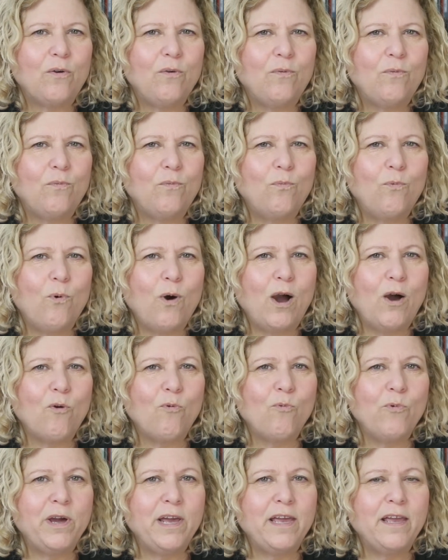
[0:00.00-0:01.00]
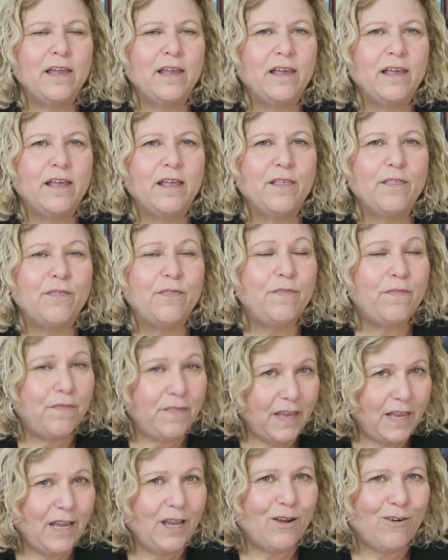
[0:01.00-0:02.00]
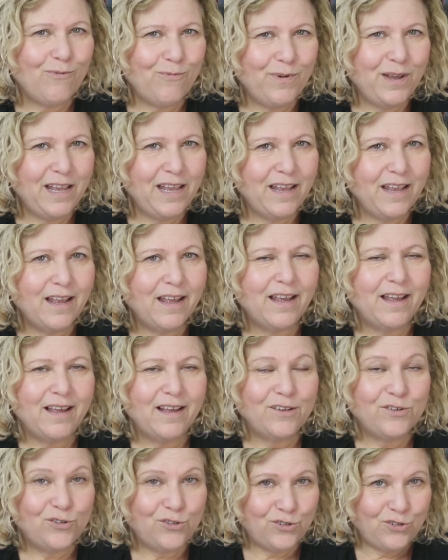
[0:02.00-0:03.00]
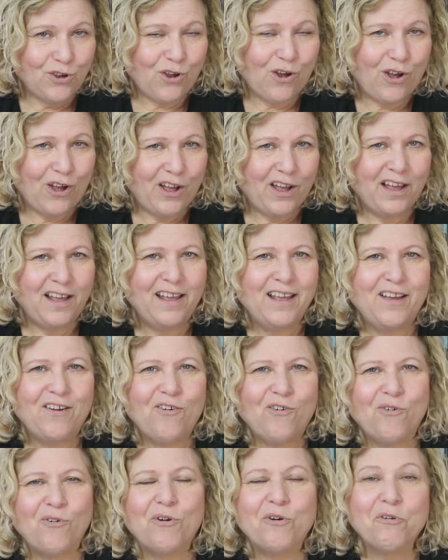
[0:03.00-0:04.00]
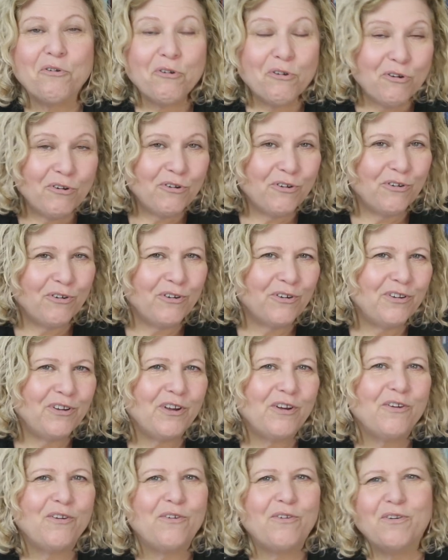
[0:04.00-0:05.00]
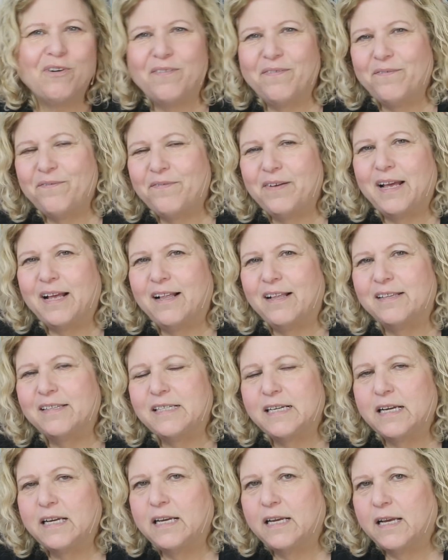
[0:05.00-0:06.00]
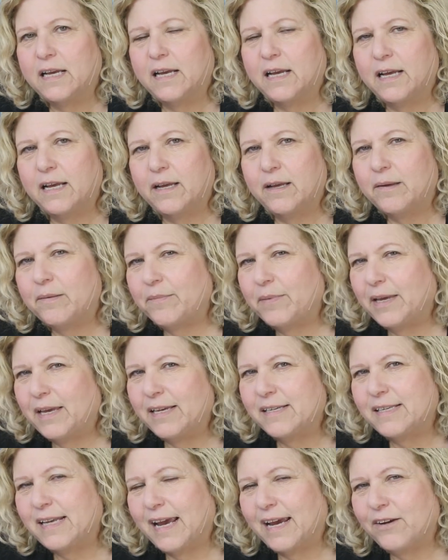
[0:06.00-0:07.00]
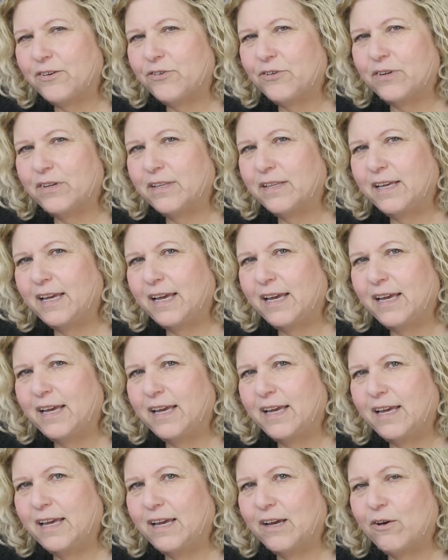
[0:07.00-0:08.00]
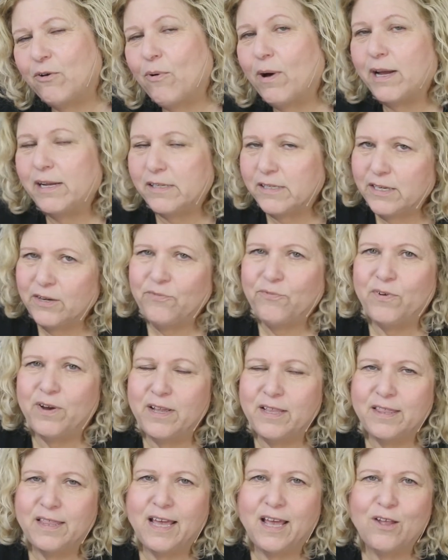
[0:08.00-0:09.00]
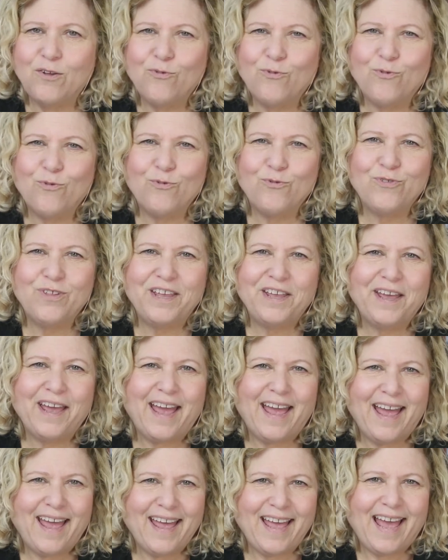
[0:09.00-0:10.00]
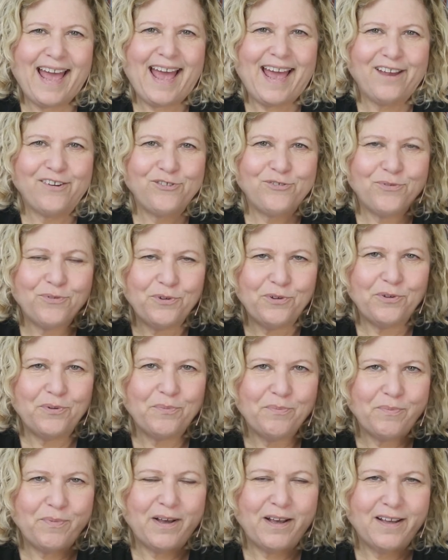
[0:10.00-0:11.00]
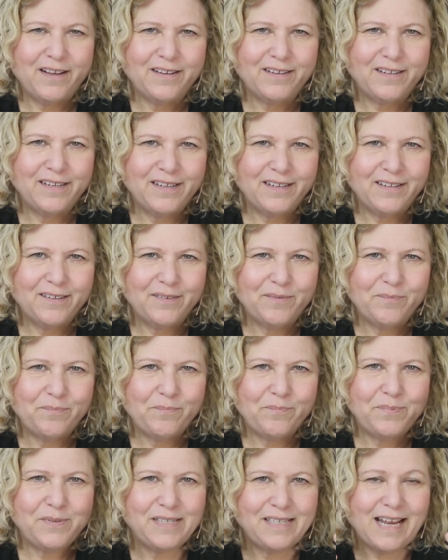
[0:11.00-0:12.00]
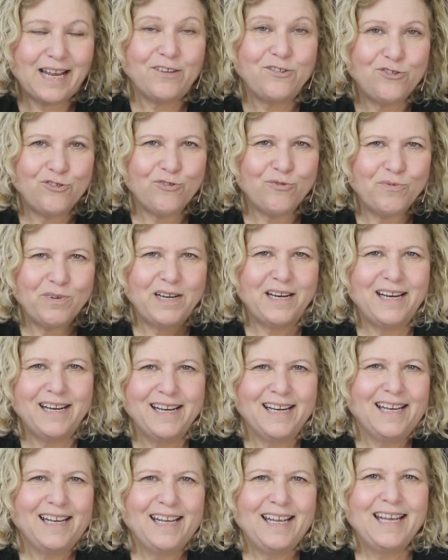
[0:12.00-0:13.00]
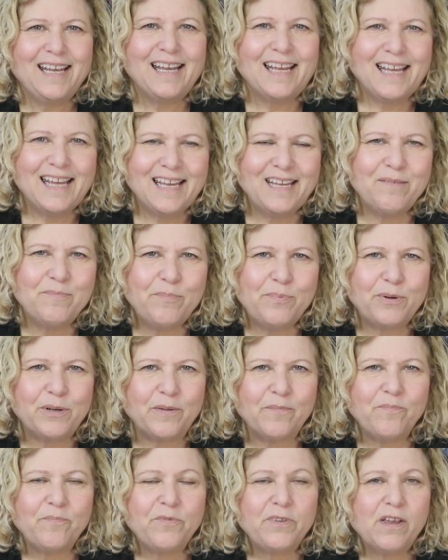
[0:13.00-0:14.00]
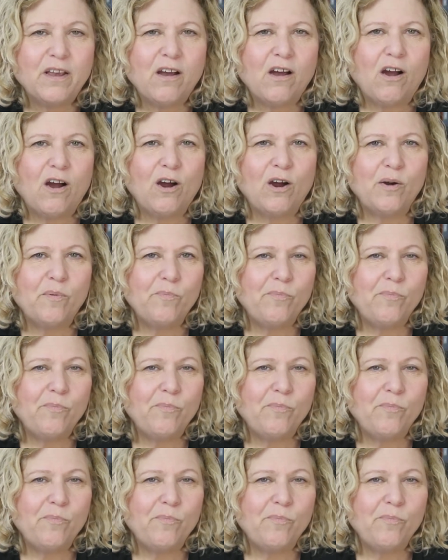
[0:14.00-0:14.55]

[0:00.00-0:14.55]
what we think we saw or heard or felt is actually quite different than the actual sensory input. Our